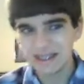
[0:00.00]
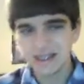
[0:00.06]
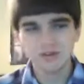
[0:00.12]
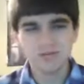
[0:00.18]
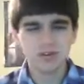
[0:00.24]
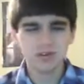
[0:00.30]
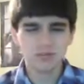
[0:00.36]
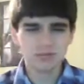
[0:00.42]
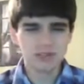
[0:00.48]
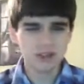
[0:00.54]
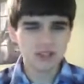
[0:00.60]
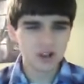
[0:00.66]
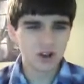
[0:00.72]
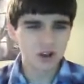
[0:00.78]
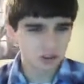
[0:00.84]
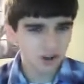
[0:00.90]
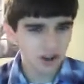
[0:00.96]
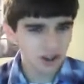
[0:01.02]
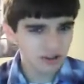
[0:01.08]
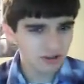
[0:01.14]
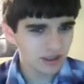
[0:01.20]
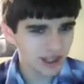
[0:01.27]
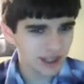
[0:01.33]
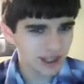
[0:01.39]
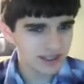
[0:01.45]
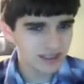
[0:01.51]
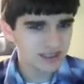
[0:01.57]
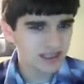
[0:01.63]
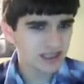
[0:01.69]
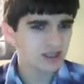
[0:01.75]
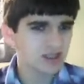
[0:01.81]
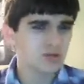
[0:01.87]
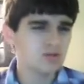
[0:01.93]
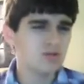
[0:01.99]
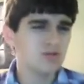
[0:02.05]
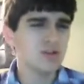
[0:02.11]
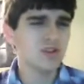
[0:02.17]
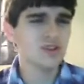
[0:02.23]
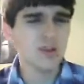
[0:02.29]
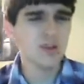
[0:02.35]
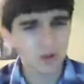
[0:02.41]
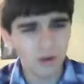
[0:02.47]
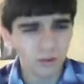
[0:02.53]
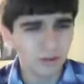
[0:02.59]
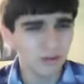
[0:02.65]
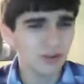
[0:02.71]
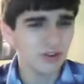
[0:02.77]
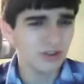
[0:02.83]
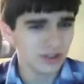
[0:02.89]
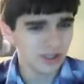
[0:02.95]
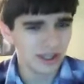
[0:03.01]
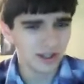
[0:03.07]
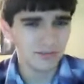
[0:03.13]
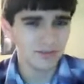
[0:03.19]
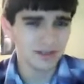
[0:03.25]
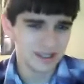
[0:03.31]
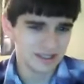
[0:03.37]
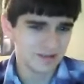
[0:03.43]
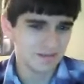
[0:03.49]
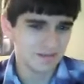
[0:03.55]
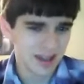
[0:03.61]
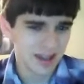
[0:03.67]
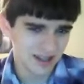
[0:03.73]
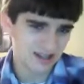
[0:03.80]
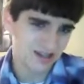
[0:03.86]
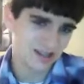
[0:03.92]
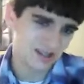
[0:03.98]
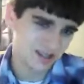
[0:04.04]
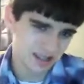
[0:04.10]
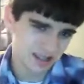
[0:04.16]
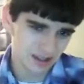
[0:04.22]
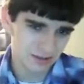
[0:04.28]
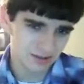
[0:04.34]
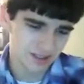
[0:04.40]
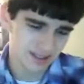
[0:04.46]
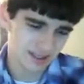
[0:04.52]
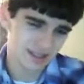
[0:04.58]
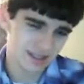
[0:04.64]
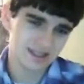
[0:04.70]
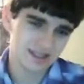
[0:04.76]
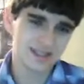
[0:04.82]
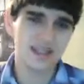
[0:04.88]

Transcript: And when Michelle Rodriguez is in it, you know there's going to be some action sequences.